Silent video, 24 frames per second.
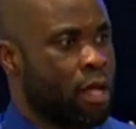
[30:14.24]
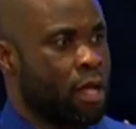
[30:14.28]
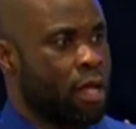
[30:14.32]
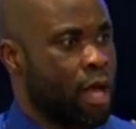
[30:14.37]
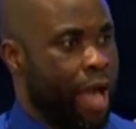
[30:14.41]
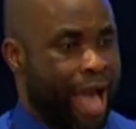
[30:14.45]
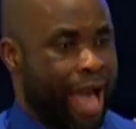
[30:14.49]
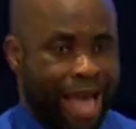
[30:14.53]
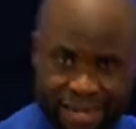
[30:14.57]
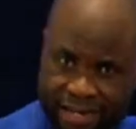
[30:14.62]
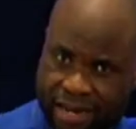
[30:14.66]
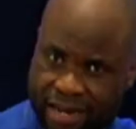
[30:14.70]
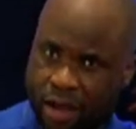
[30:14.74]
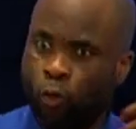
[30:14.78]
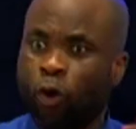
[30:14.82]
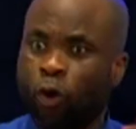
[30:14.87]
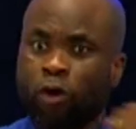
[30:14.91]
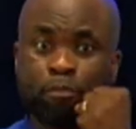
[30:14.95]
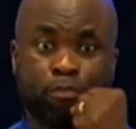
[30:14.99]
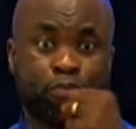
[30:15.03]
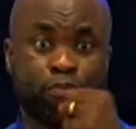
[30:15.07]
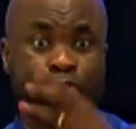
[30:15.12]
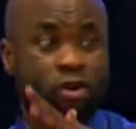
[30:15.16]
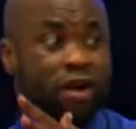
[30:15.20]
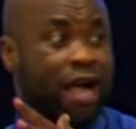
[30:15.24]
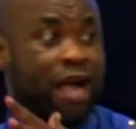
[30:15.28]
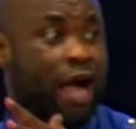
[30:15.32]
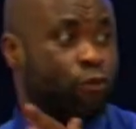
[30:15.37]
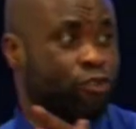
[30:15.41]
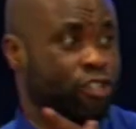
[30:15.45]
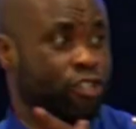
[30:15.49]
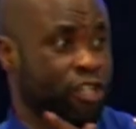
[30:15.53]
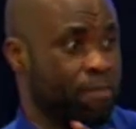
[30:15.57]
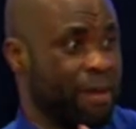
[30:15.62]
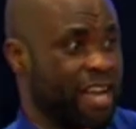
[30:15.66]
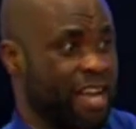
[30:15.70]
And the word broke out
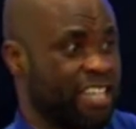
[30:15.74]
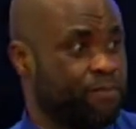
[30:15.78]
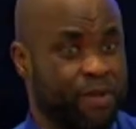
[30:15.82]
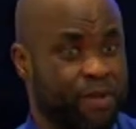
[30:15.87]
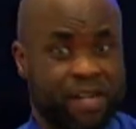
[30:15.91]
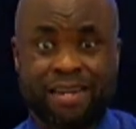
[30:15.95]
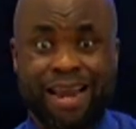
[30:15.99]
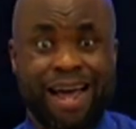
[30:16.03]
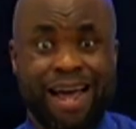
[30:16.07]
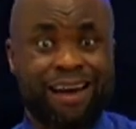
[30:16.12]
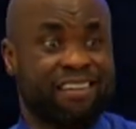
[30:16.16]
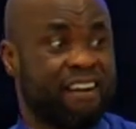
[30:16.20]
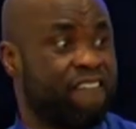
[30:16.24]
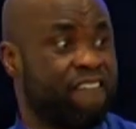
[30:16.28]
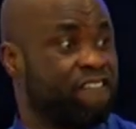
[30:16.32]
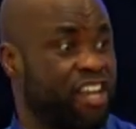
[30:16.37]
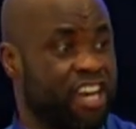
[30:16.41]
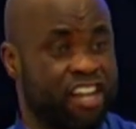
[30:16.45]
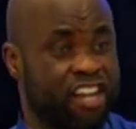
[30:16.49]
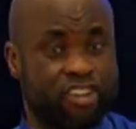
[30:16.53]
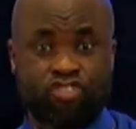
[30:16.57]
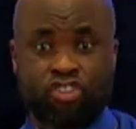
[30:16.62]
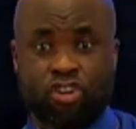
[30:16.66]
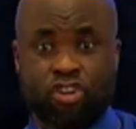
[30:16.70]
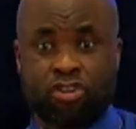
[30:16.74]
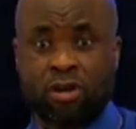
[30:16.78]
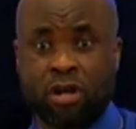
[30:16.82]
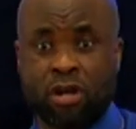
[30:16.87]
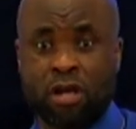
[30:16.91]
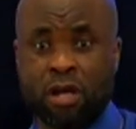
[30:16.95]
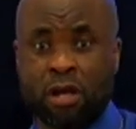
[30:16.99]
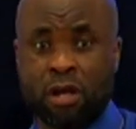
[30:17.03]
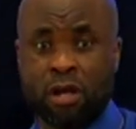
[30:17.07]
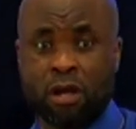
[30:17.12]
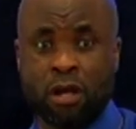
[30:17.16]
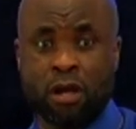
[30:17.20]
in my spirit. That revelation
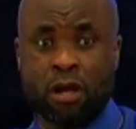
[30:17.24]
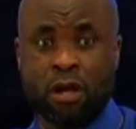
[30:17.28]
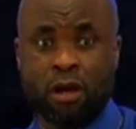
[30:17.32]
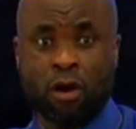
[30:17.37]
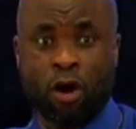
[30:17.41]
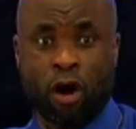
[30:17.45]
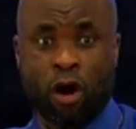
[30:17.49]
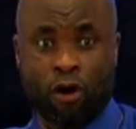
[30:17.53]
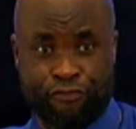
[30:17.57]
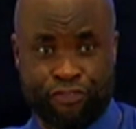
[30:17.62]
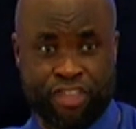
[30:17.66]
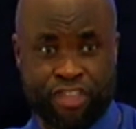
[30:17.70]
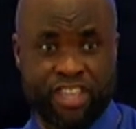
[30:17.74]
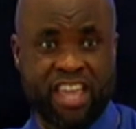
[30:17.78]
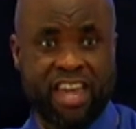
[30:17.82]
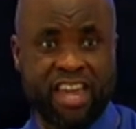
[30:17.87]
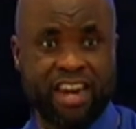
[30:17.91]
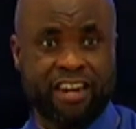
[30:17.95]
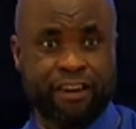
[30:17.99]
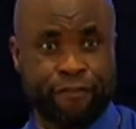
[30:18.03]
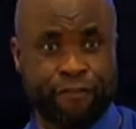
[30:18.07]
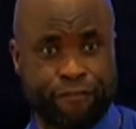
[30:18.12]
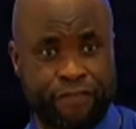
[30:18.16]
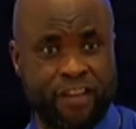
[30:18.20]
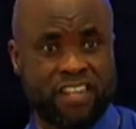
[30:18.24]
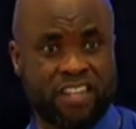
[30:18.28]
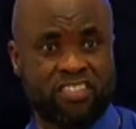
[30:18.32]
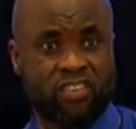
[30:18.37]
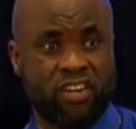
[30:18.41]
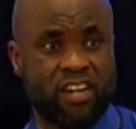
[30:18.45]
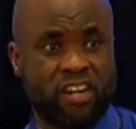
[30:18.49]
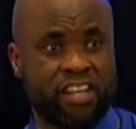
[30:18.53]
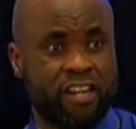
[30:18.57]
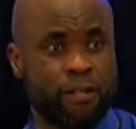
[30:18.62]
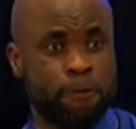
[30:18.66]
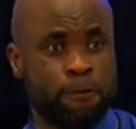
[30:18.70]
of in the first
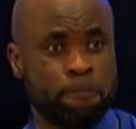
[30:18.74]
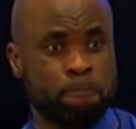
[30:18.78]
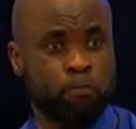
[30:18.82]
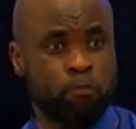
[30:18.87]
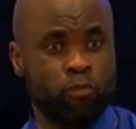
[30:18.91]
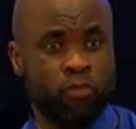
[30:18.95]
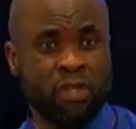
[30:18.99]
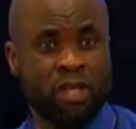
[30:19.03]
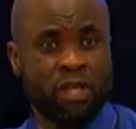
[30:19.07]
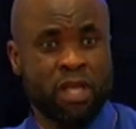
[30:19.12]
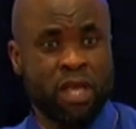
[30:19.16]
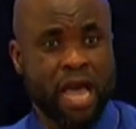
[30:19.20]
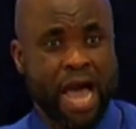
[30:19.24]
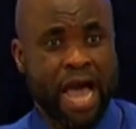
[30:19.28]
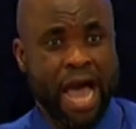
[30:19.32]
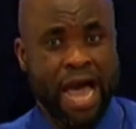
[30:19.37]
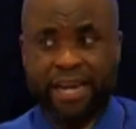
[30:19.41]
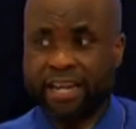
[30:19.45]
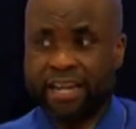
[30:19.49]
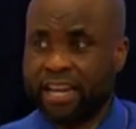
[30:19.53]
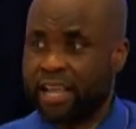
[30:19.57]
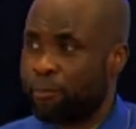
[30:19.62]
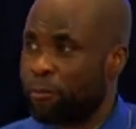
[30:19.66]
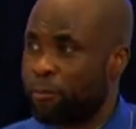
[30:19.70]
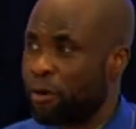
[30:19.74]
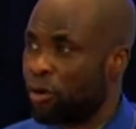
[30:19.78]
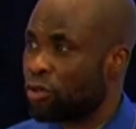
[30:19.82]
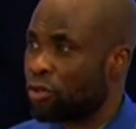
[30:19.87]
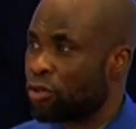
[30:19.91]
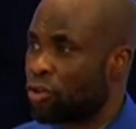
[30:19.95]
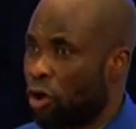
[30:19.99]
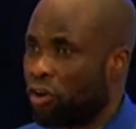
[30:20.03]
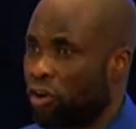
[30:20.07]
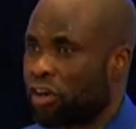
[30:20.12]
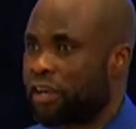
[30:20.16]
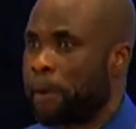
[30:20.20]
lady, and the
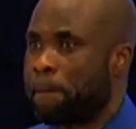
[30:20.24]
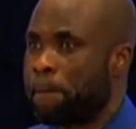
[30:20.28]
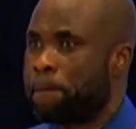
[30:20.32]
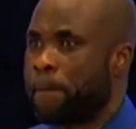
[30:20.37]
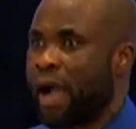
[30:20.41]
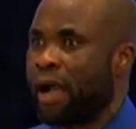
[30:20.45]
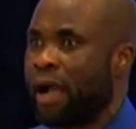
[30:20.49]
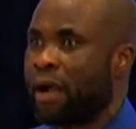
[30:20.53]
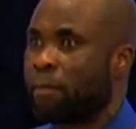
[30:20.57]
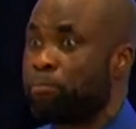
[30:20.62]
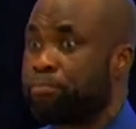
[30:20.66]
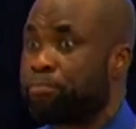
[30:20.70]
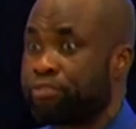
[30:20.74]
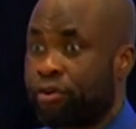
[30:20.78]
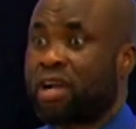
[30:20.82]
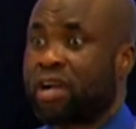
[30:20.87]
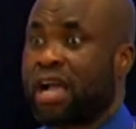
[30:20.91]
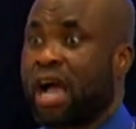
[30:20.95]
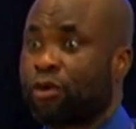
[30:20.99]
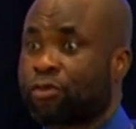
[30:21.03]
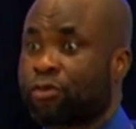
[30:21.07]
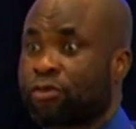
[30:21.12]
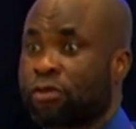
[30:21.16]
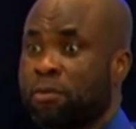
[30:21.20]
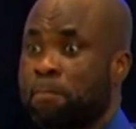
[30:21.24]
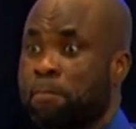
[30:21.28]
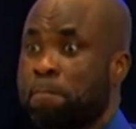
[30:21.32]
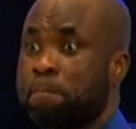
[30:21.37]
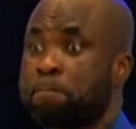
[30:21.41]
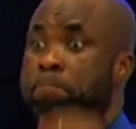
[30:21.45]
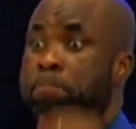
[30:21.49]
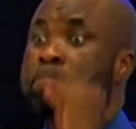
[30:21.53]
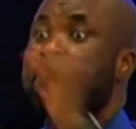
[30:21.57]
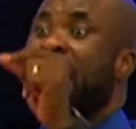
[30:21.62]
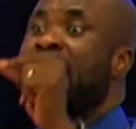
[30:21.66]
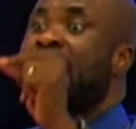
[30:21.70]
doorkeeper broke out.
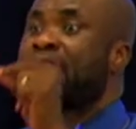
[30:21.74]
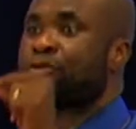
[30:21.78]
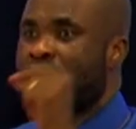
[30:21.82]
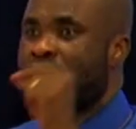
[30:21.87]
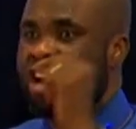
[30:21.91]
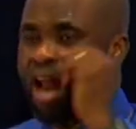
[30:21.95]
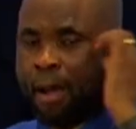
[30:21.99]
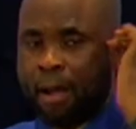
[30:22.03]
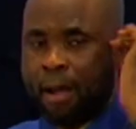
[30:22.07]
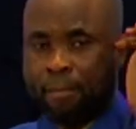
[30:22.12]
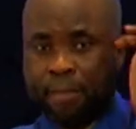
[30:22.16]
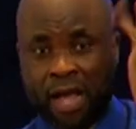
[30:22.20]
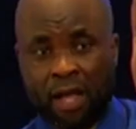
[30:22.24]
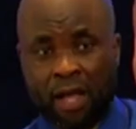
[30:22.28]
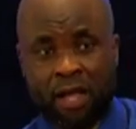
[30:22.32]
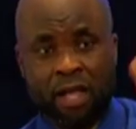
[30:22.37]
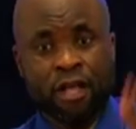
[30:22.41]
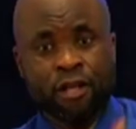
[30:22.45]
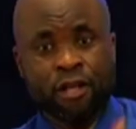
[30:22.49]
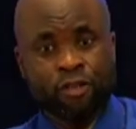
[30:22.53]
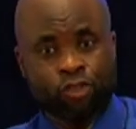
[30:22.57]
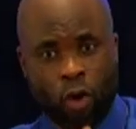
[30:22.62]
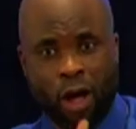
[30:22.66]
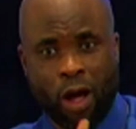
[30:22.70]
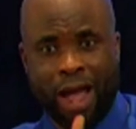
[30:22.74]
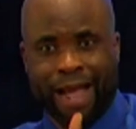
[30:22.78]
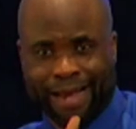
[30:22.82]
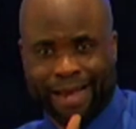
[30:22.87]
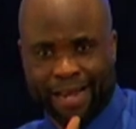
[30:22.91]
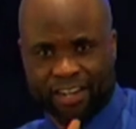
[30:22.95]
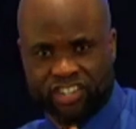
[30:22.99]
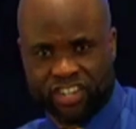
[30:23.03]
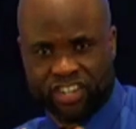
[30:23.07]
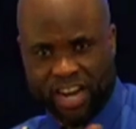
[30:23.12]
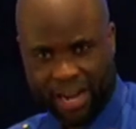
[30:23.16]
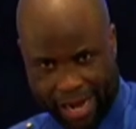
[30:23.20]
So I can
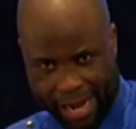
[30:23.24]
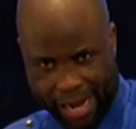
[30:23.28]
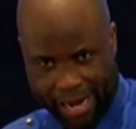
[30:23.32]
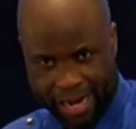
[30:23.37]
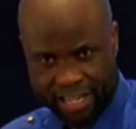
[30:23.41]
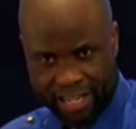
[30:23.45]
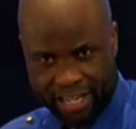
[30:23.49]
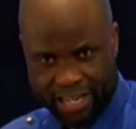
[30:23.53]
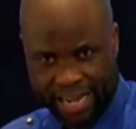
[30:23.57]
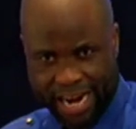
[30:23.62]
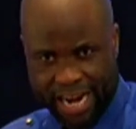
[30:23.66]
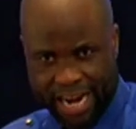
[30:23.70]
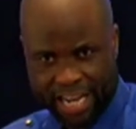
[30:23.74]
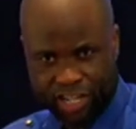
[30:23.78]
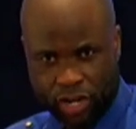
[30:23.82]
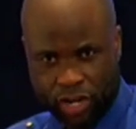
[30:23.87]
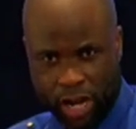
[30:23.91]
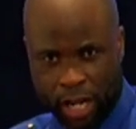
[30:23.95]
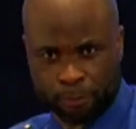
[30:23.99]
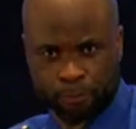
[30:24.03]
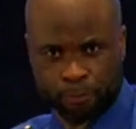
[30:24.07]
share. Can I, can I share?